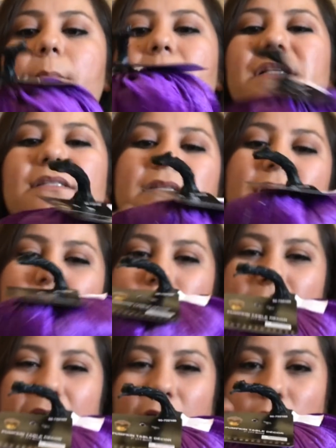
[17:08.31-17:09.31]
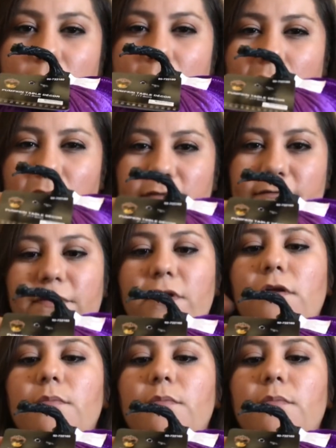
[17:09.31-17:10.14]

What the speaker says: but still, I don't know how I feel